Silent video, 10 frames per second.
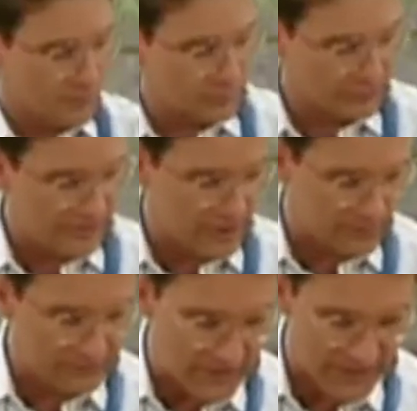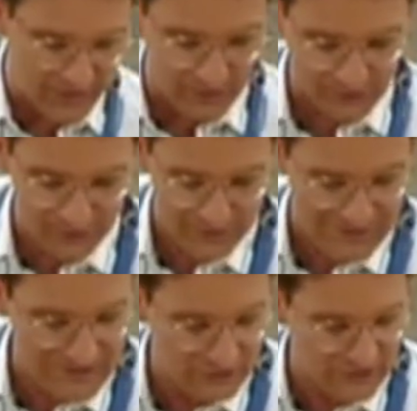we'll take our potatoes.
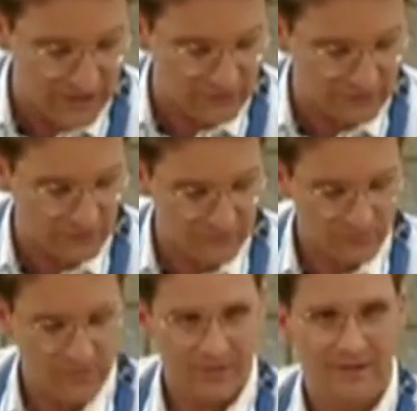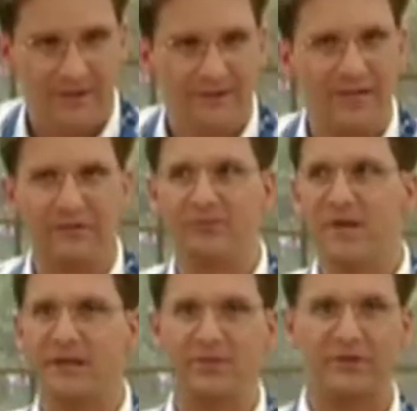In this case, let's
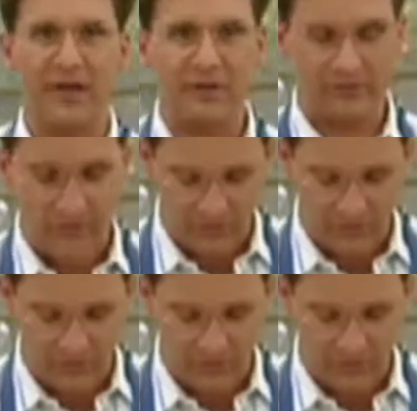make potatoes au